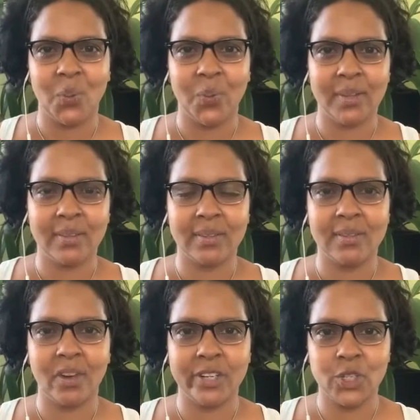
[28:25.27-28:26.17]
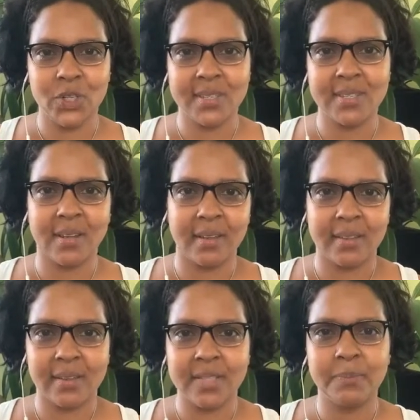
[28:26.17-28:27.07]
with not just
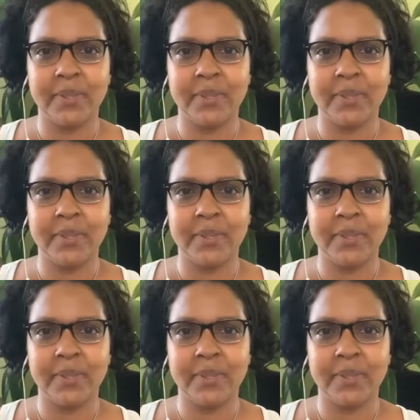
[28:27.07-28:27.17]
others,